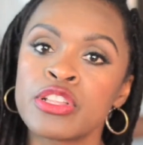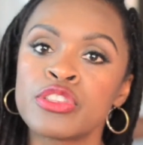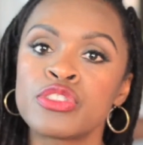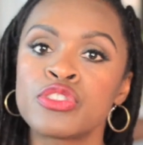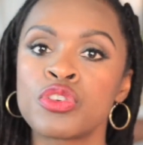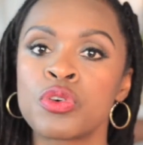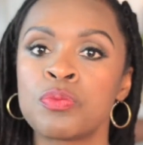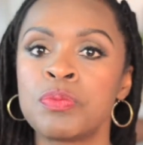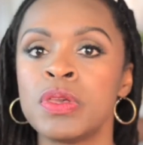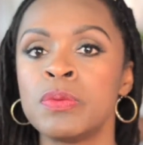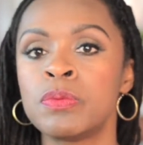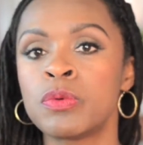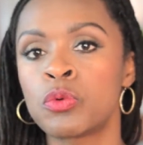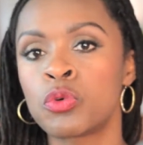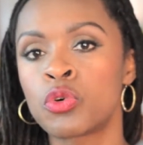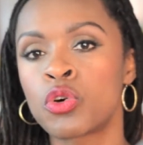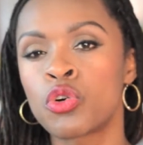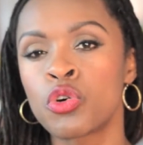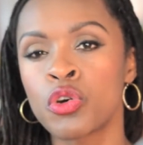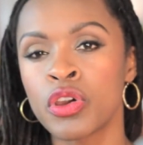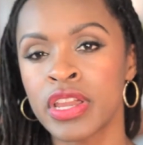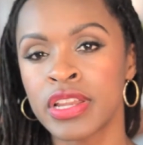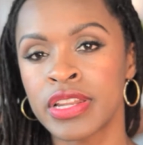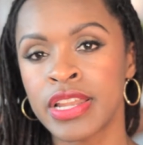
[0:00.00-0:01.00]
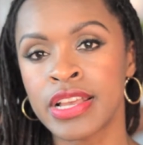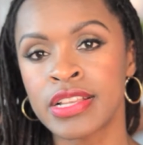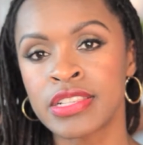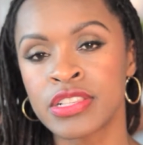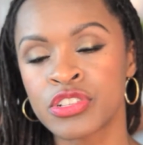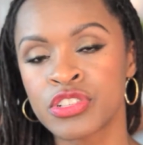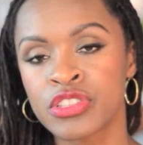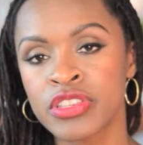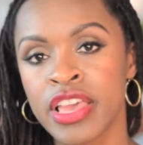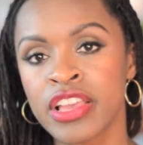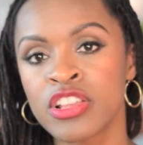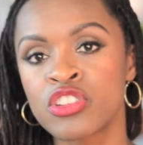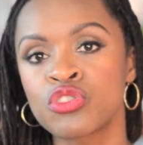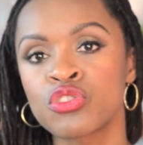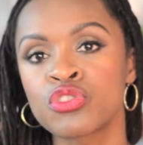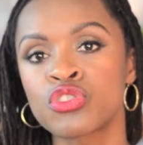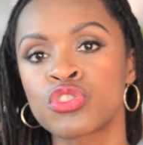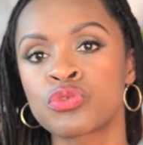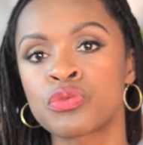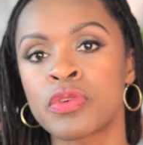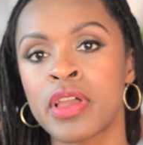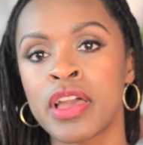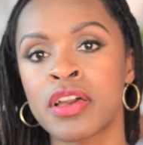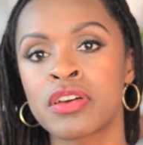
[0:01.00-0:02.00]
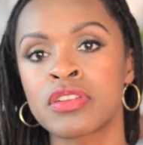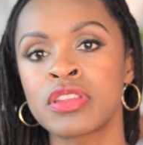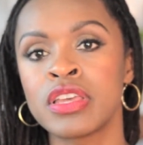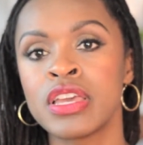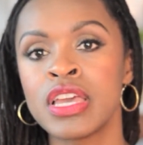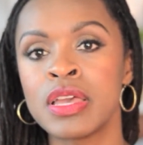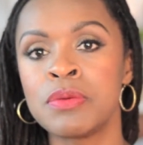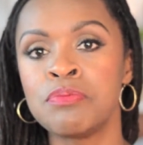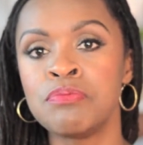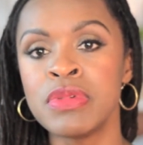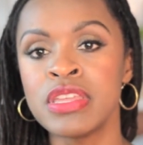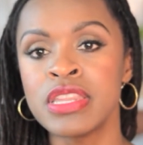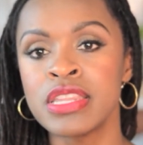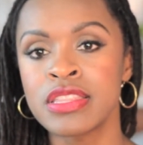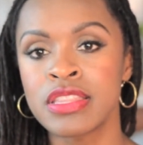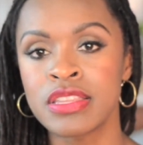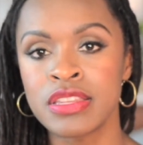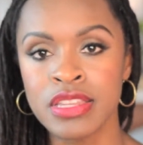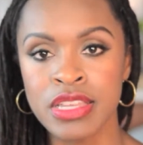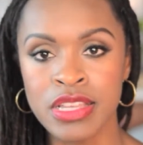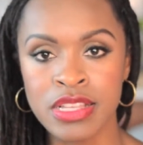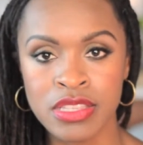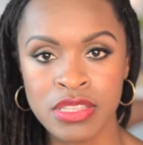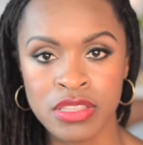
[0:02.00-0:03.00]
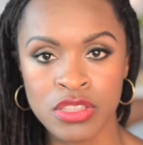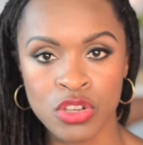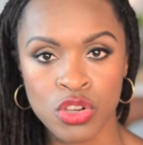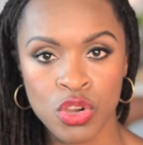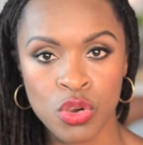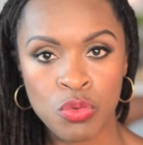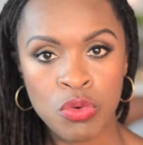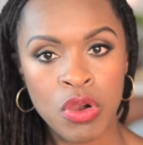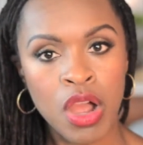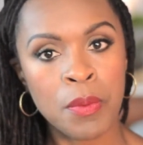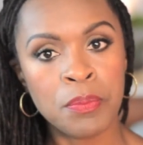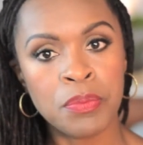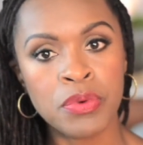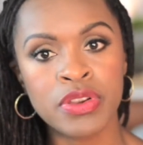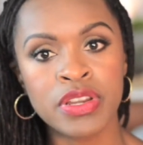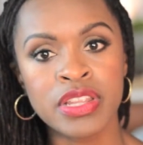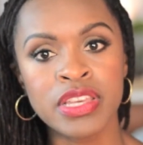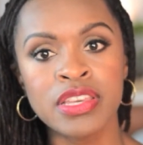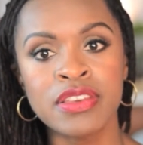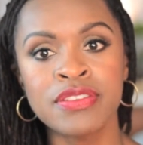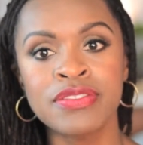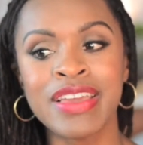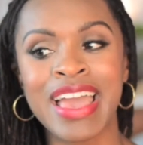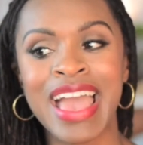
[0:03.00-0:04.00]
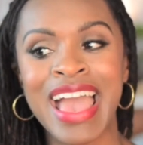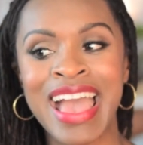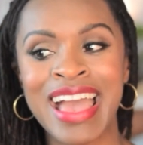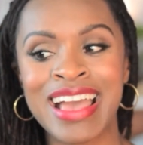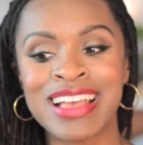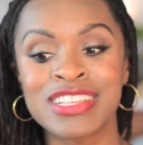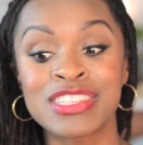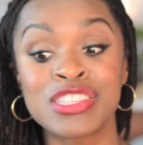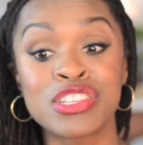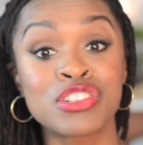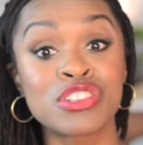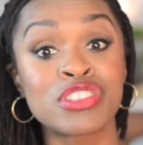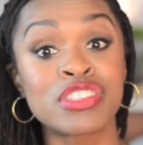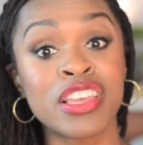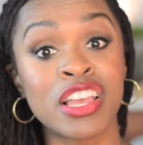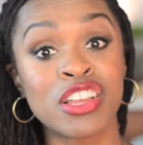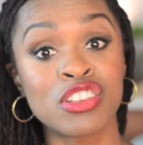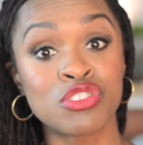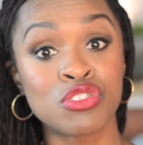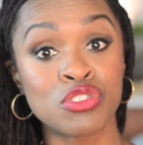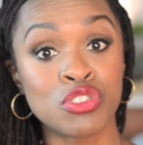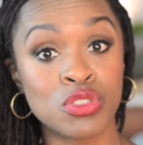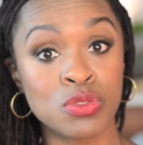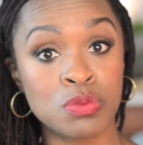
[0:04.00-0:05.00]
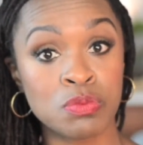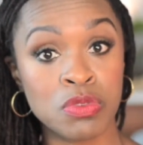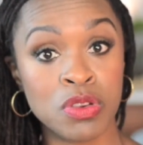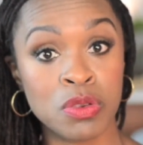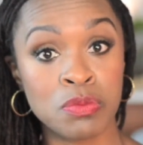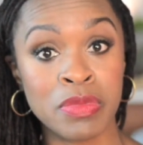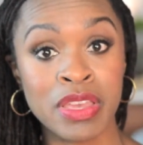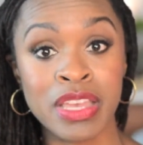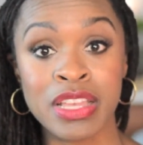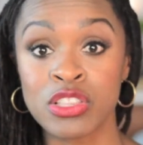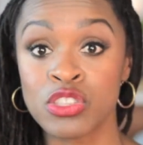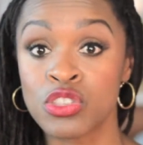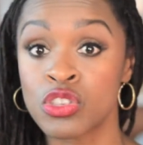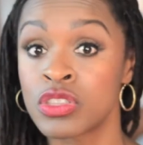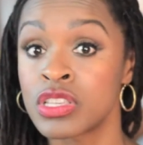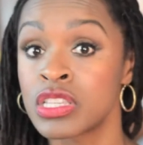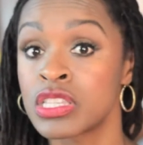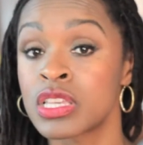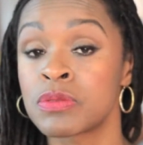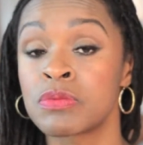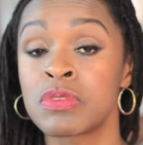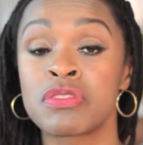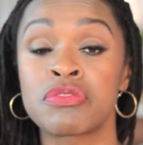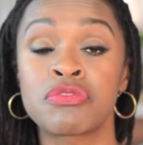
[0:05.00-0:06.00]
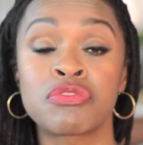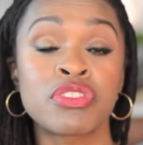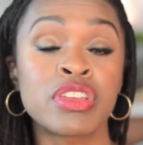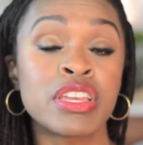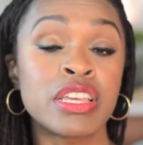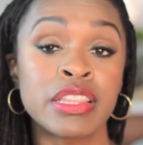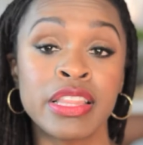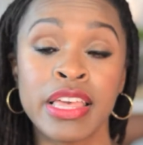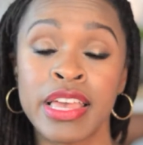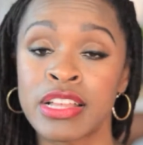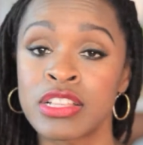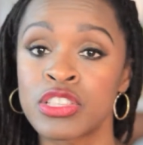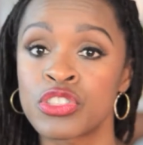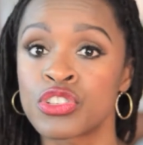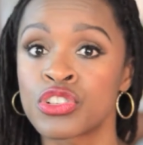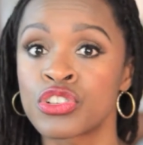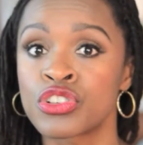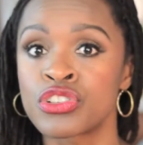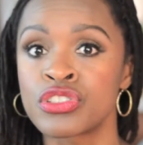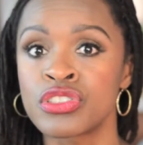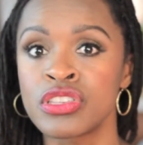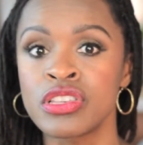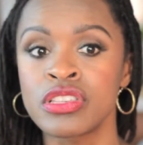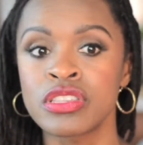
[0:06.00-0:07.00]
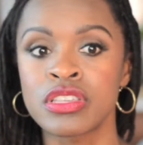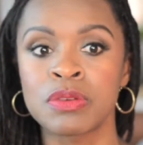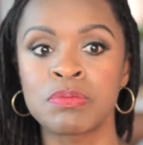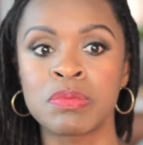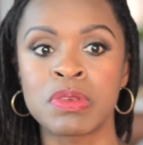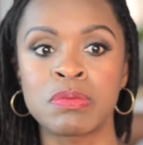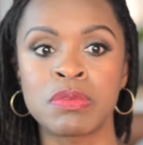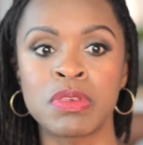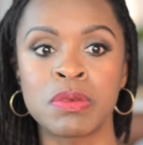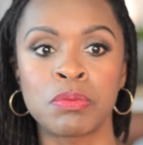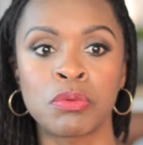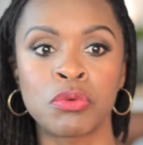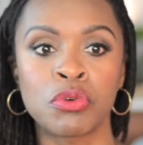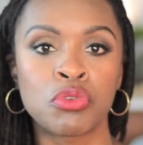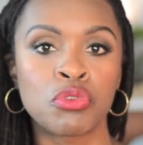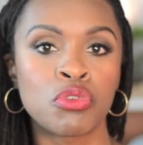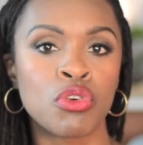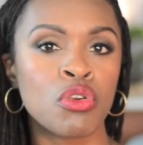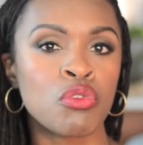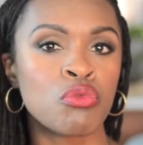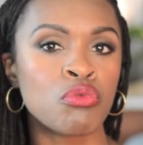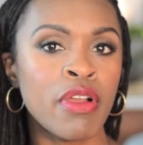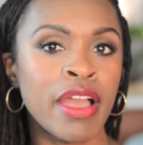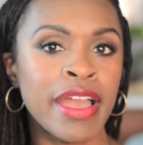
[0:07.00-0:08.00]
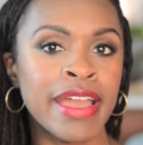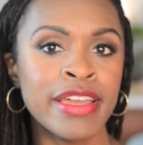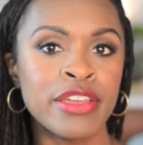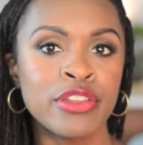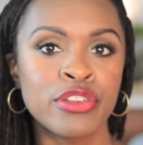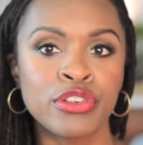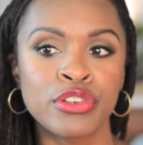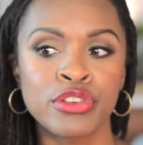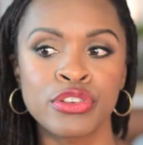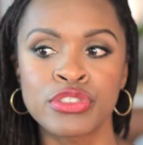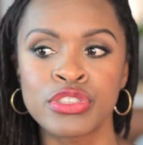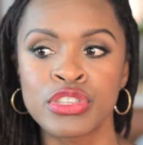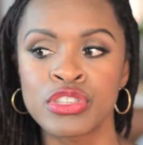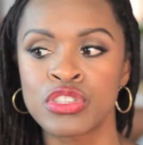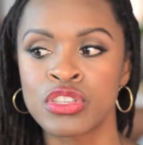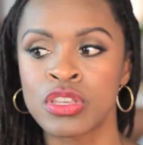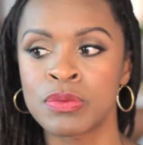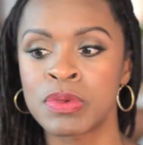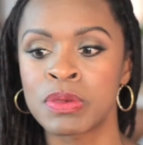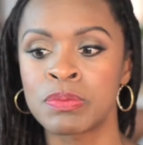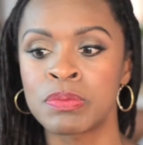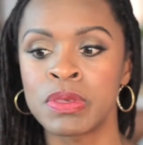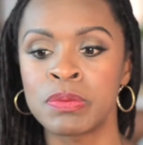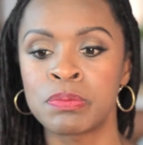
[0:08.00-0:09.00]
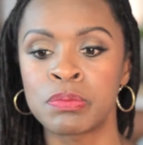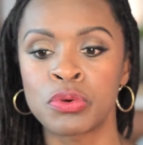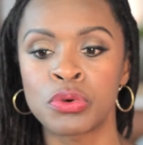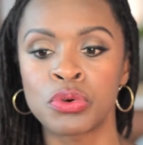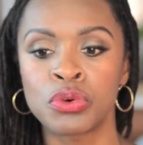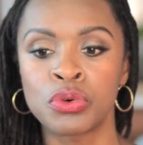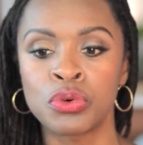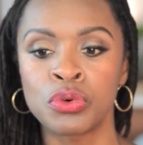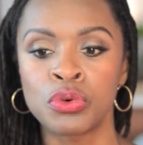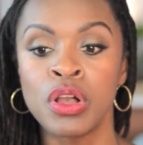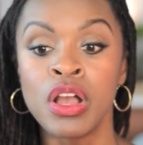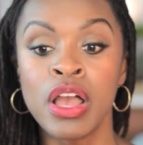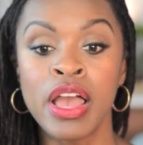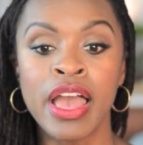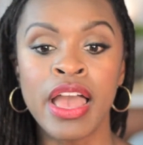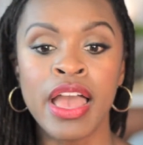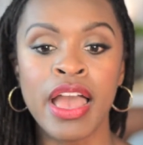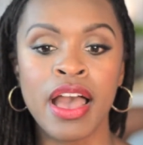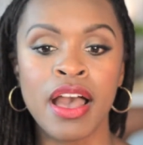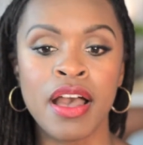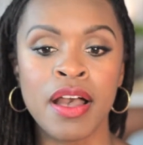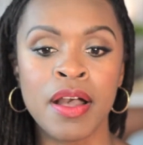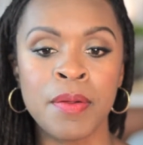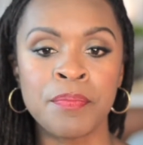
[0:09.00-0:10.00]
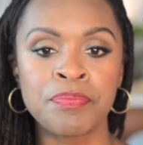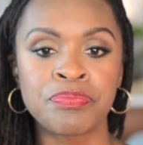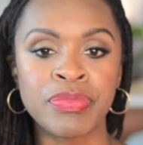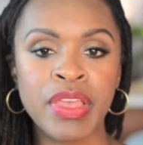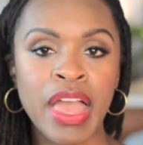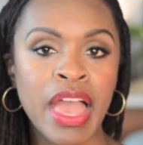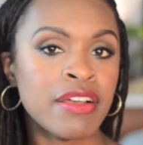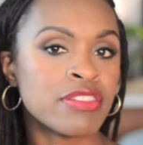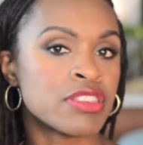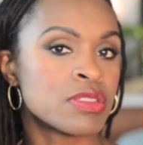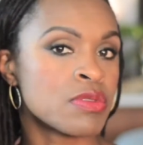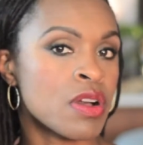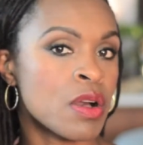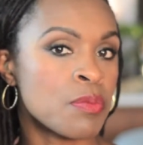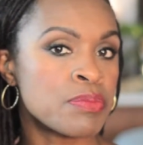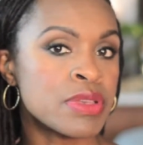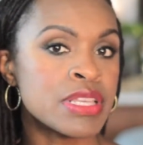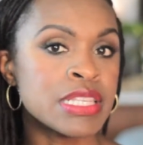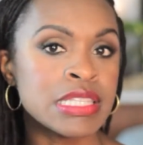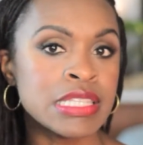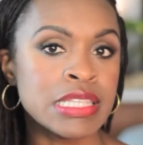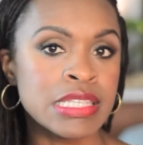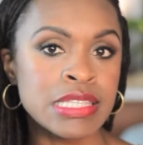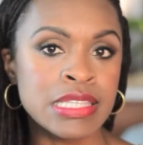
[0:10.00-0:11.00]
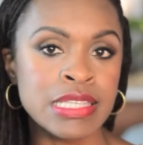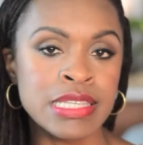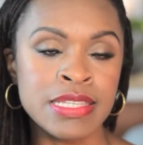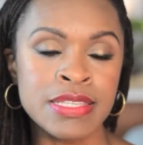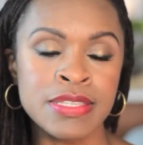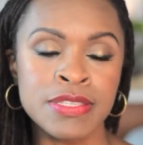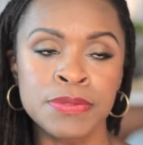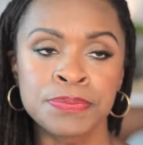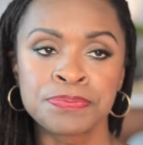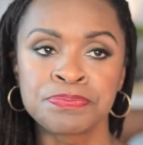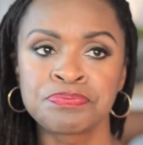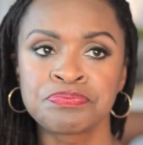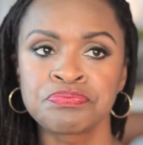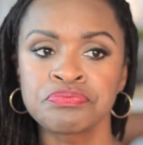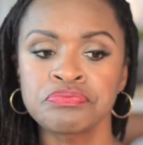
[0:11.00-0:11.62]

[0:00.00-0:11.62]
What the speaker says: And so people will organize their schedules around meeting the needs of the cooperative as their schedules permit. So these can be freelancers, these could be people who are writers, these could be people who have small businesses.